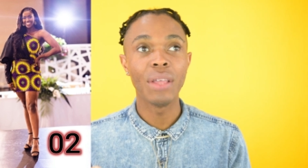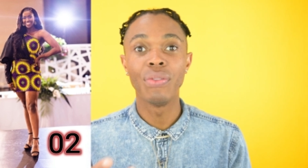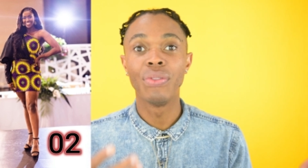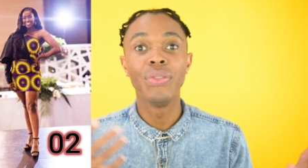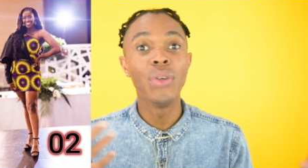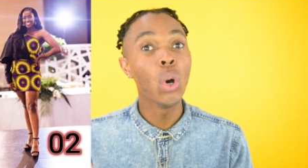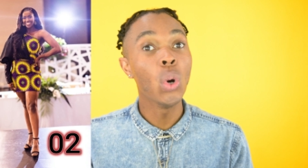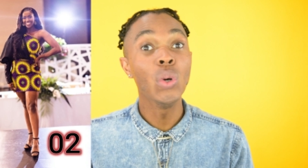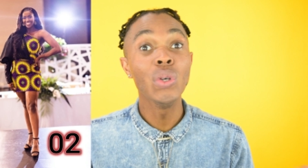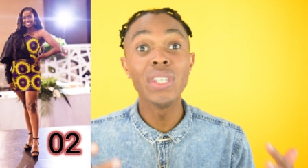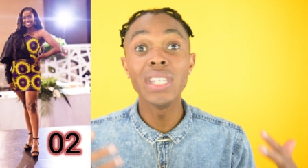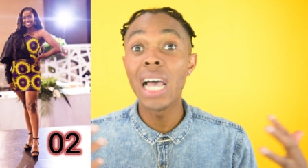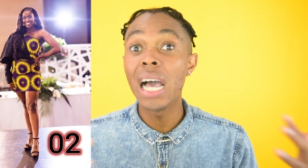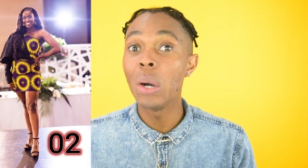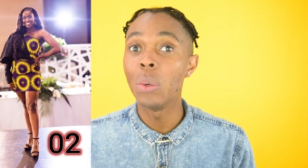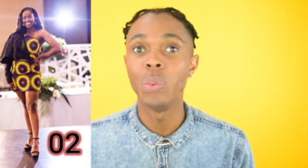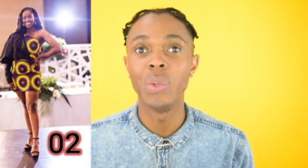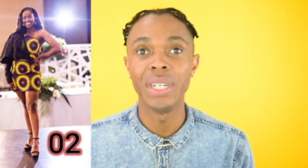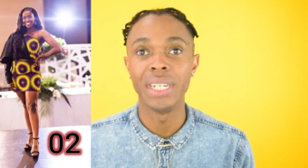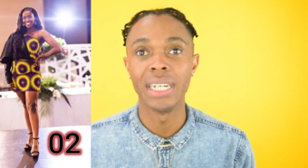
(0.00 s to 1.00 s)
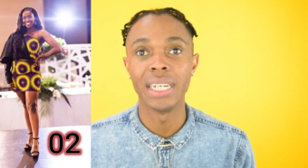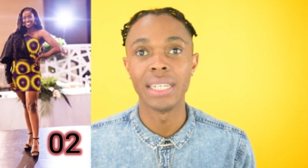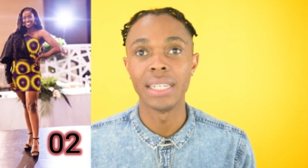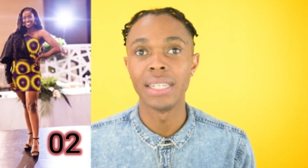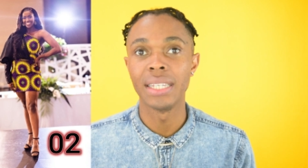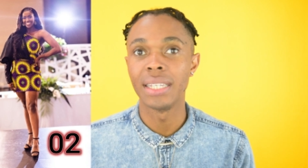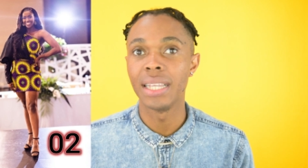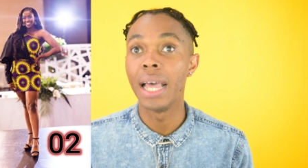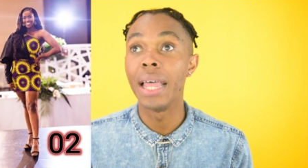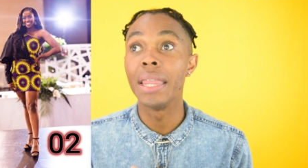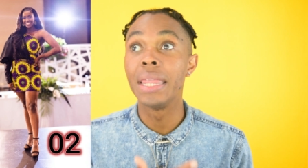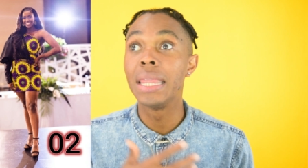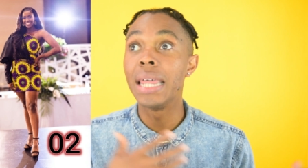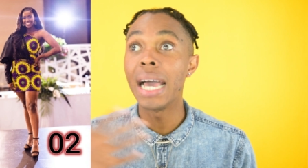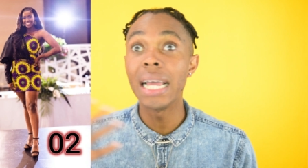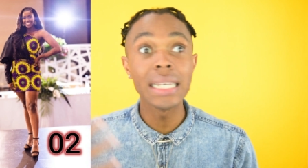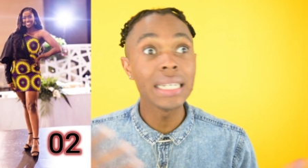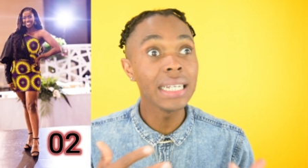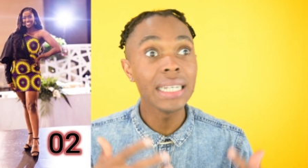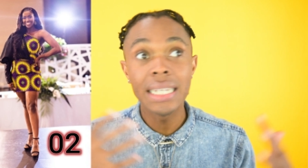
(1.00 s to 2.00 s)
Those are winners.
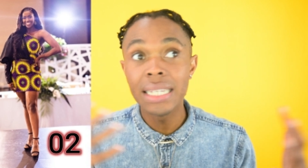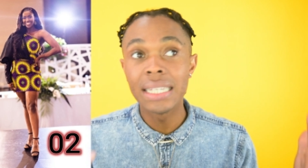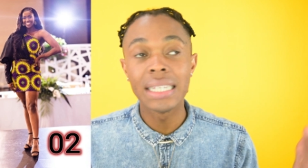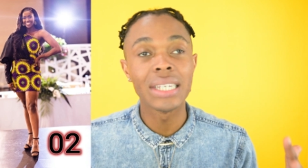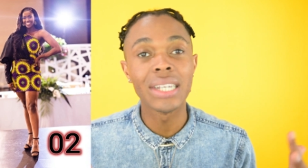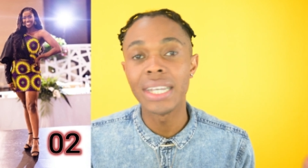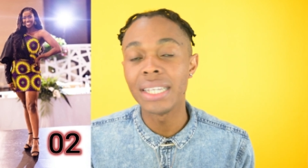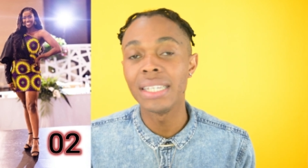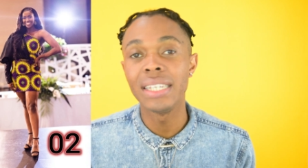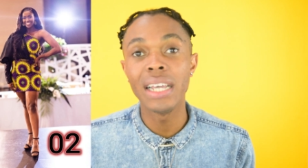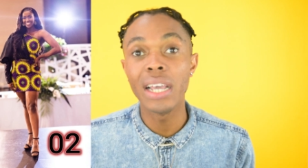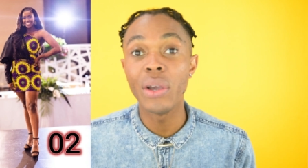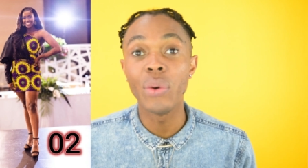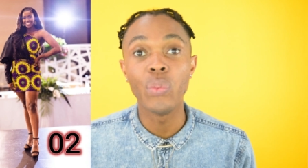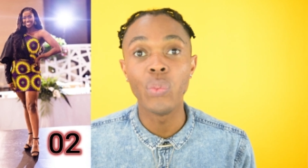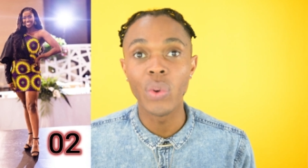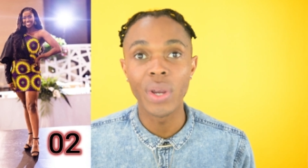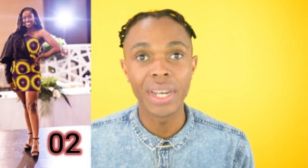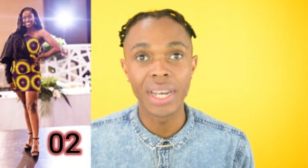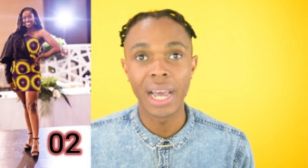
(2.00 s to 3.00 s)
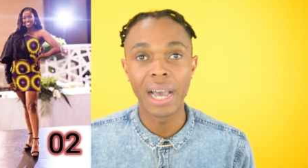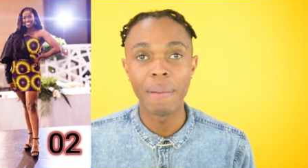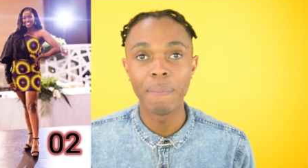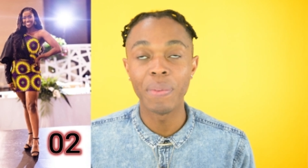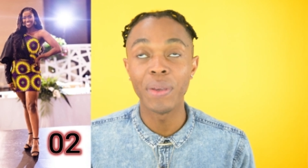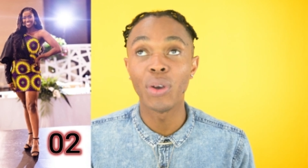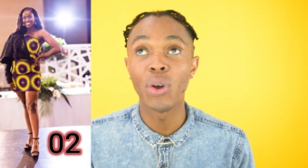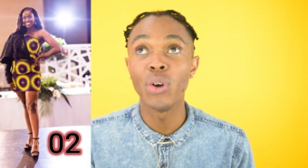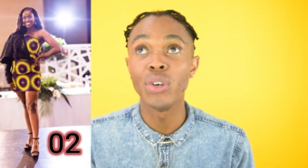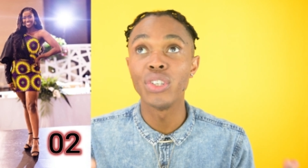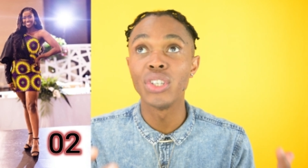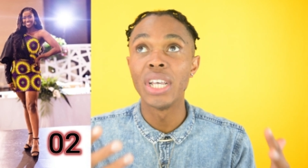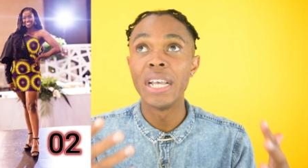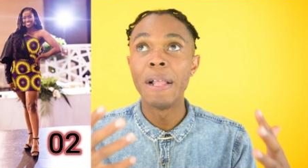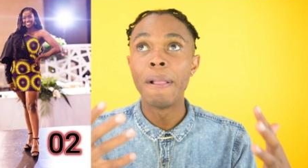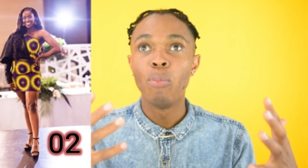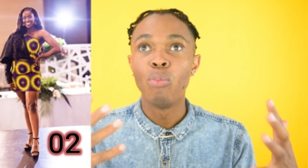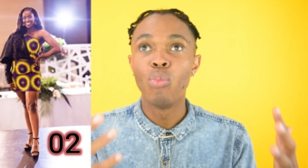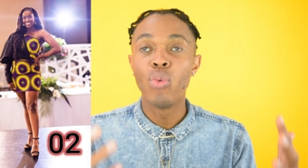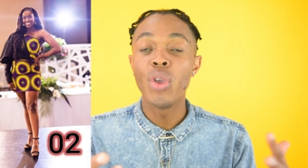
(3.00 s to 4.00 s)
That is just a winner because
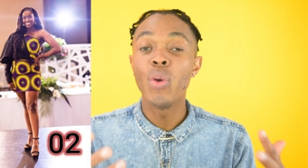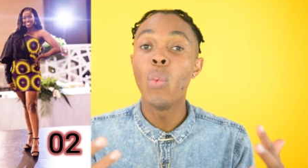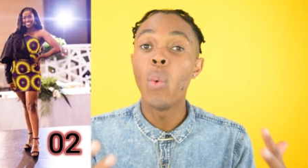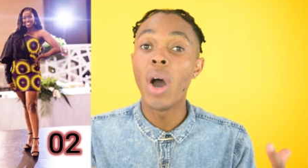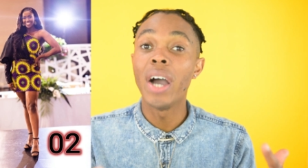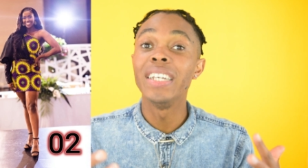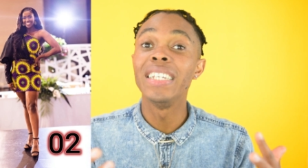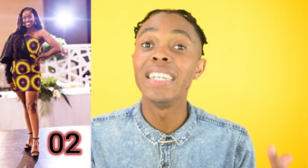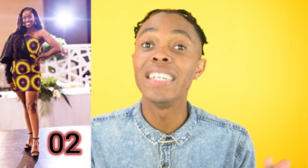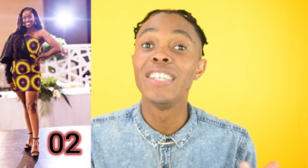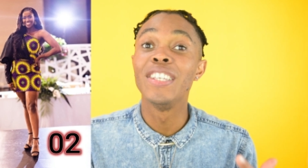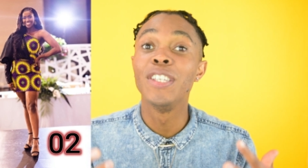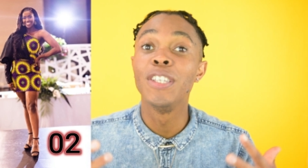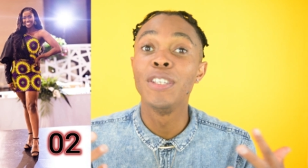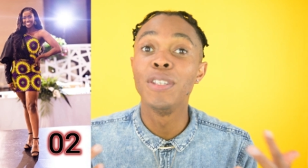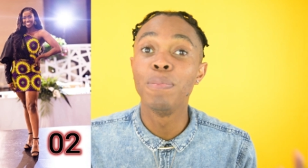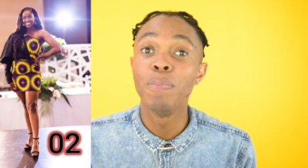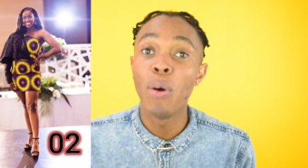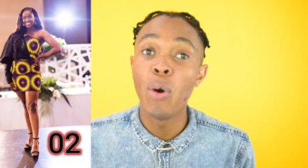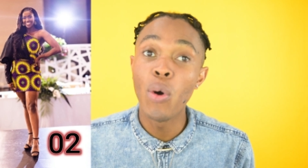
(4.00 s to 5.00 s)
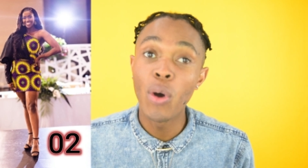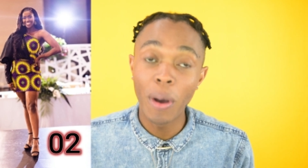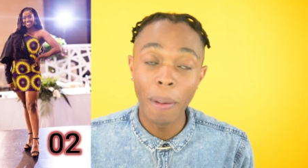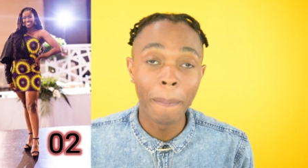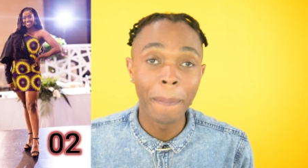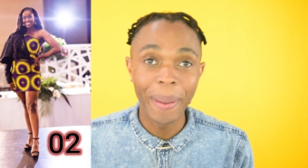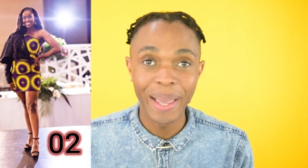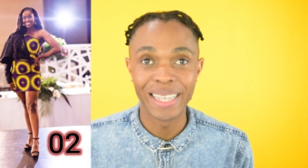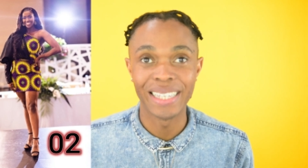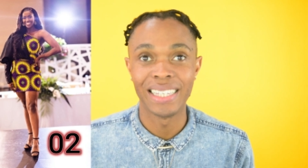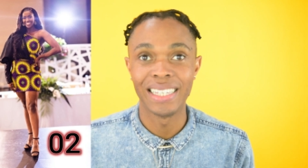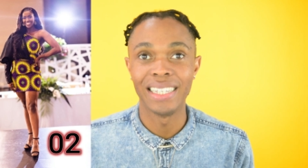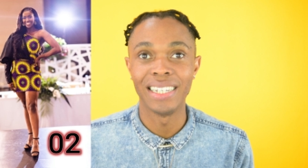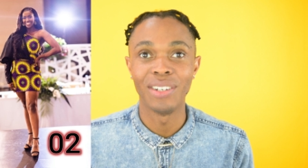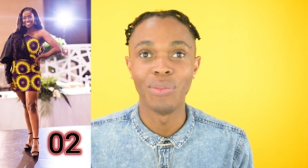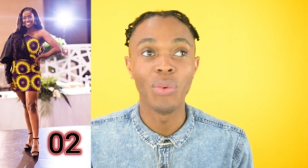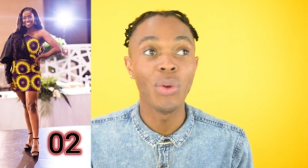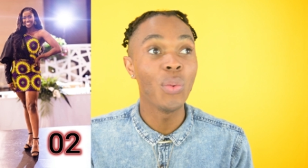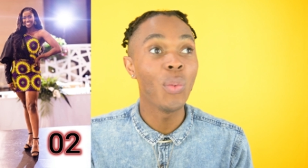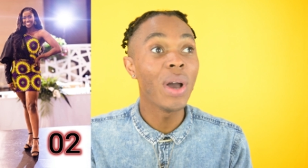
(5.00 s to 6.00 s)
we want a spoken
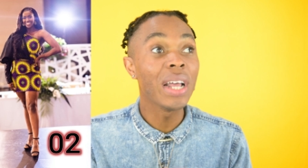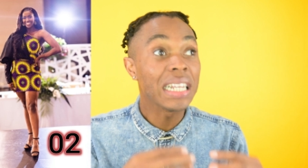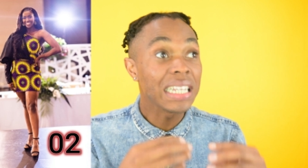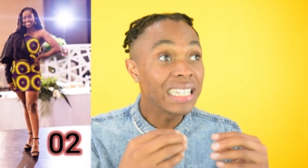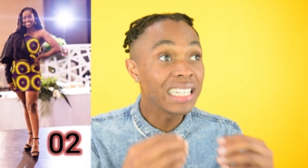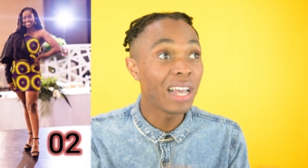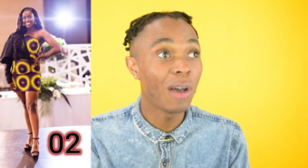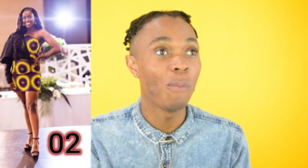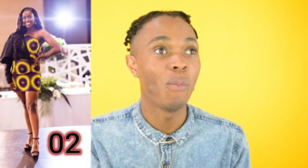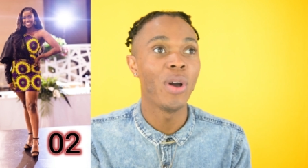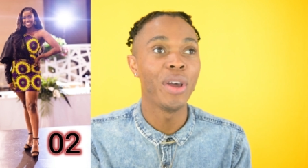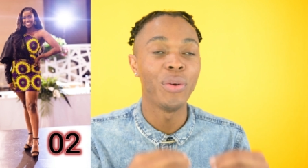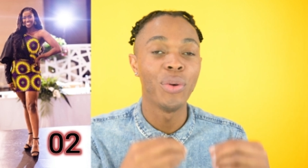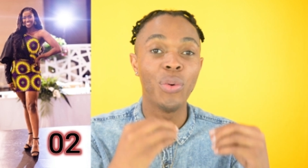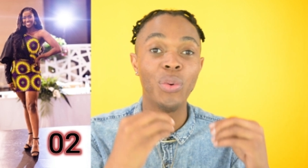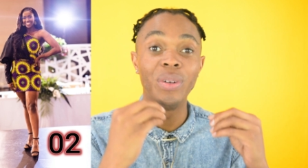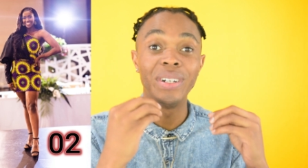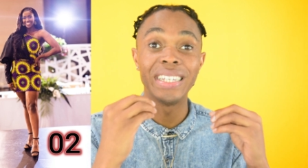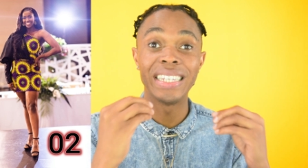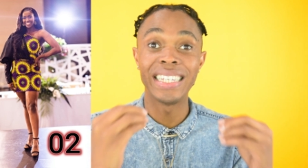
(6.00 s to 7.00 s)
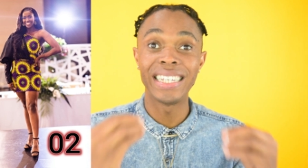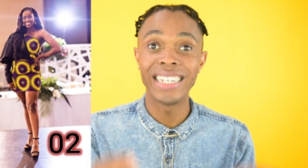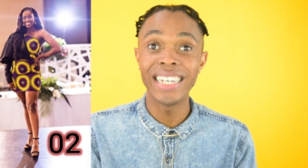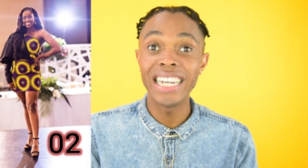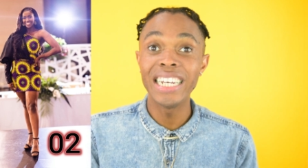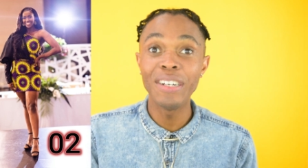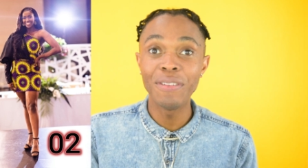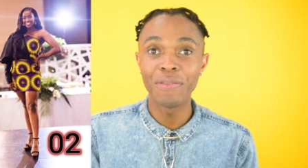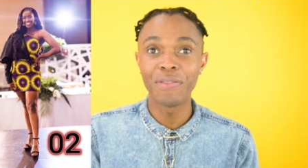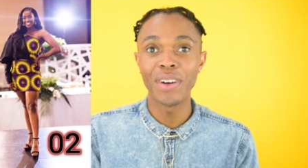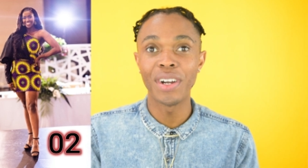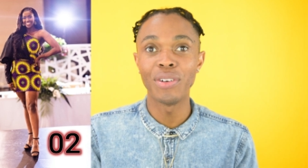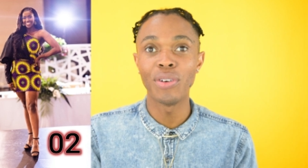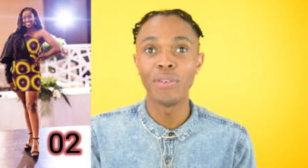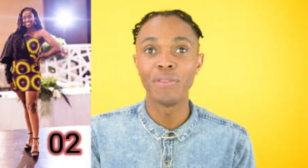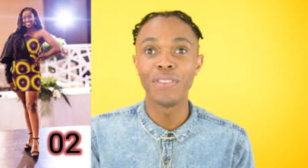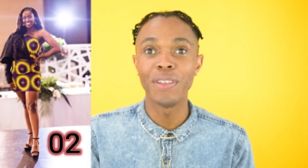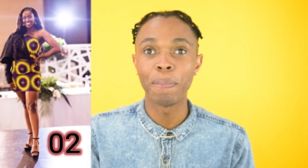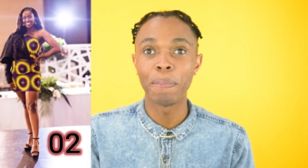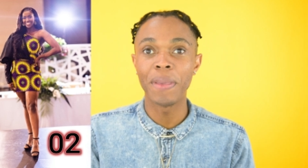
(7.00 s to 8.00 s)
person. We want someone who will stand in front
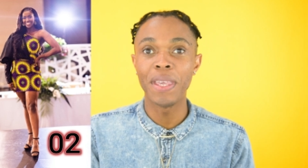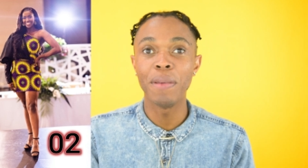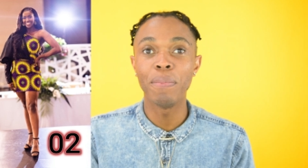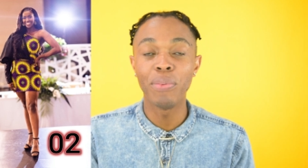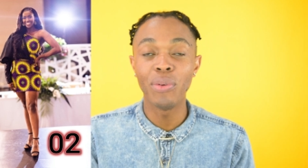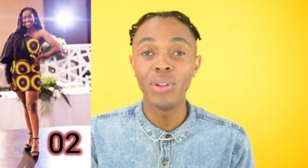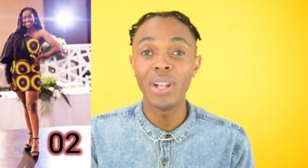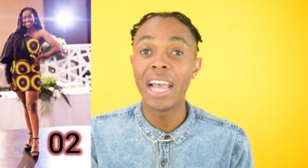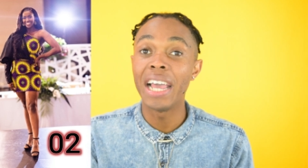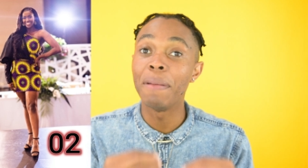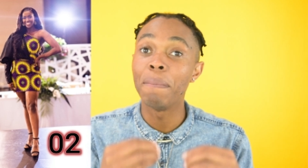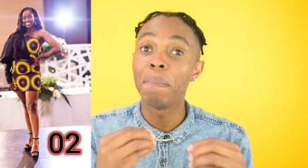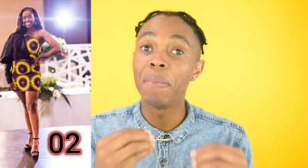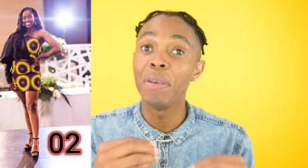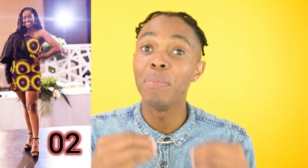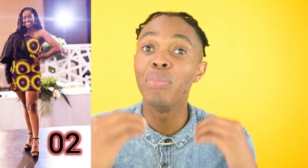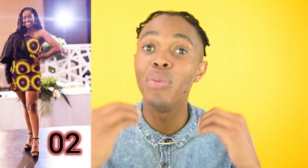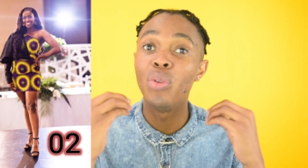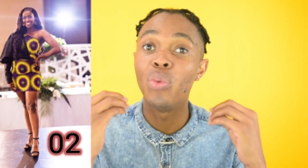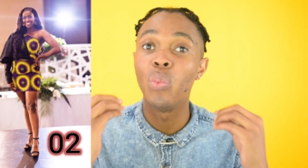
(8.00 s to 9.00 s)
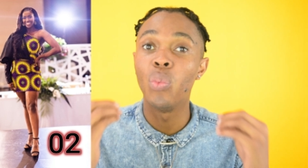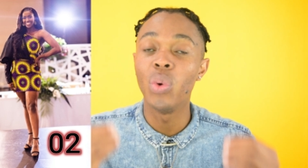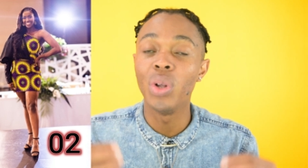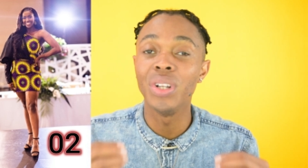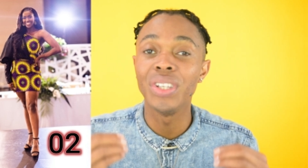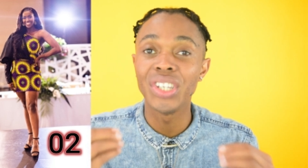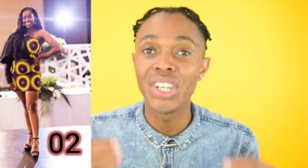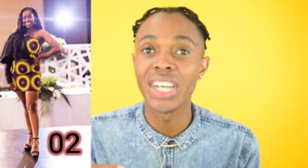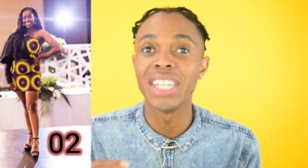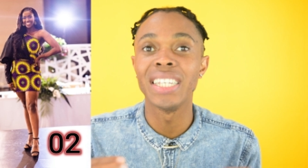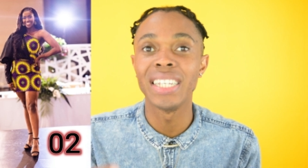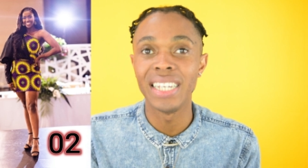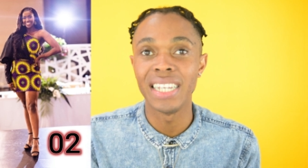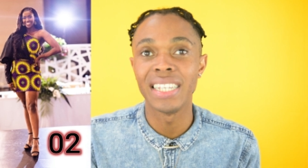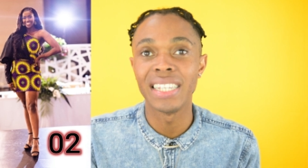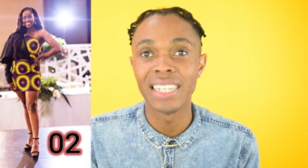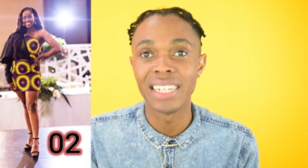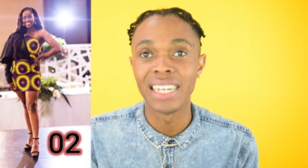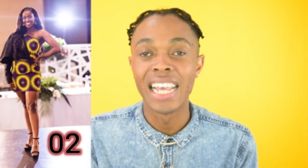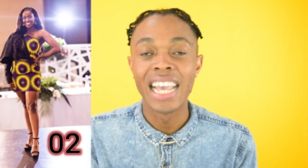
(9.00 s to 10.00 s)
of the people and people will just
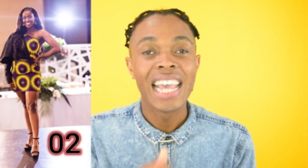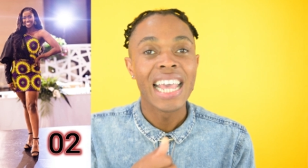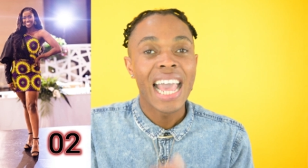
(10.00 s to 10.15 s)
listen.